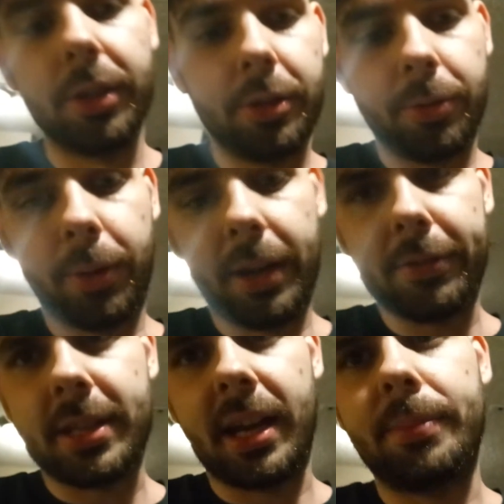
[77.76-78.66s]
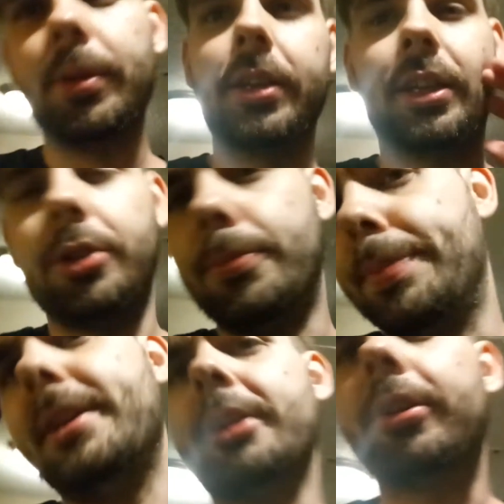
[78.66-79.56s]
whatever time. Can you
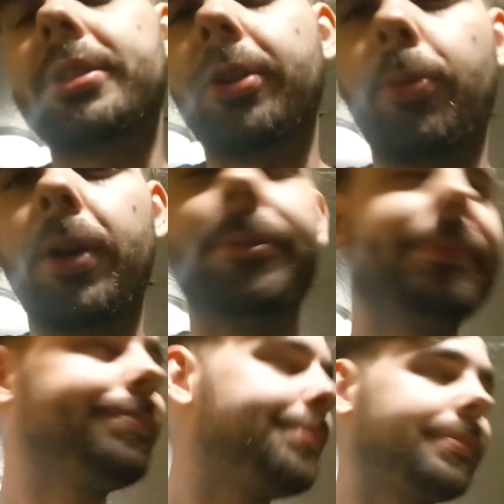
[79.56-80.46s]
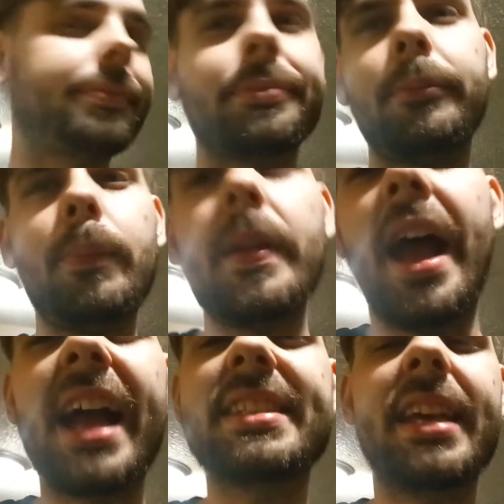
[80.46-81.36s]
be here until 1?
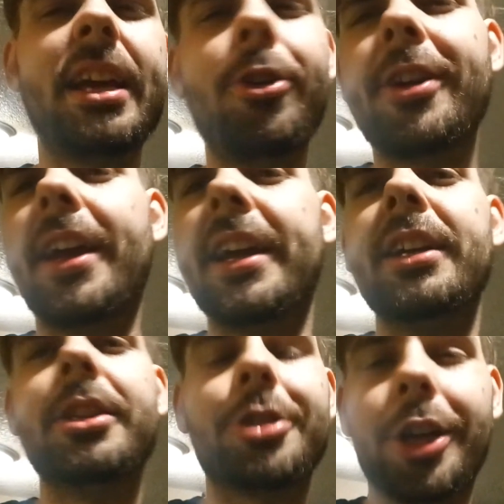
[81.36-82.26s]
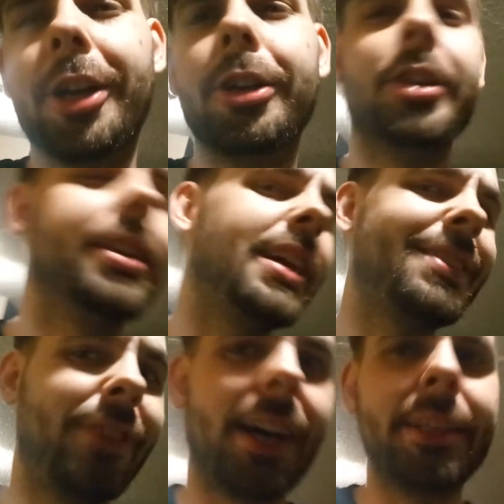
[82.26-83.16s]
I say, okay, sure, that's
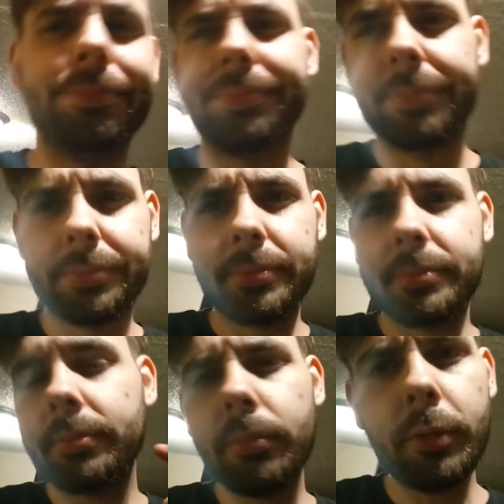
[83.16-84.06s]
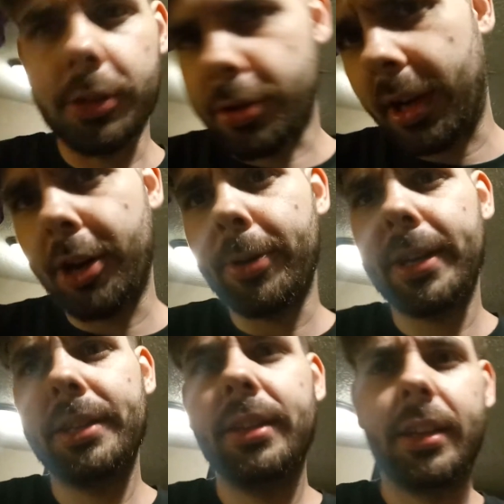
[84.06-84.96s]
fine. So I go
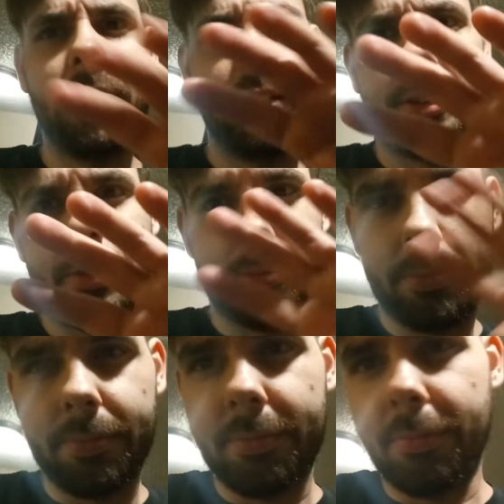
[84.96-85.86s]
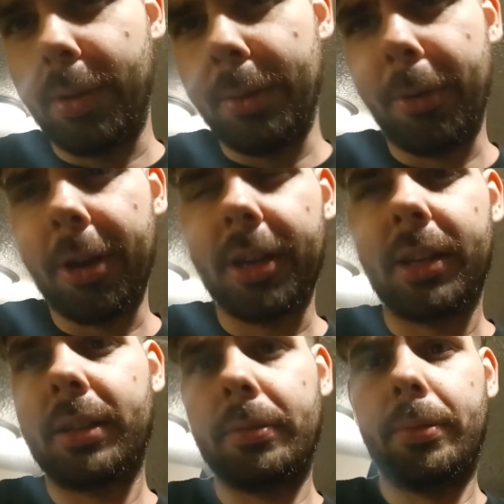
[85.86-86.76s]
in, we
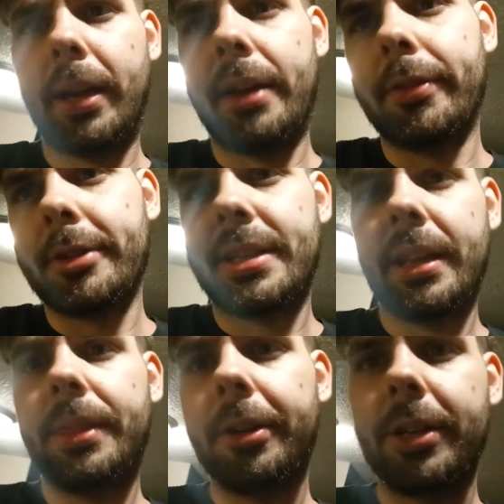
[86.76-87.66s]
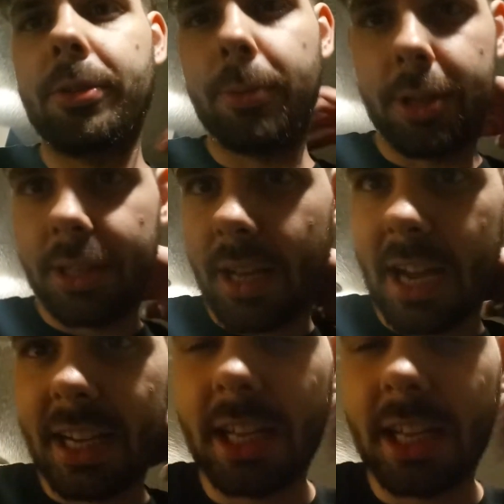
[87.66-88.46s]
work, whatever, 10:30 to 1. I get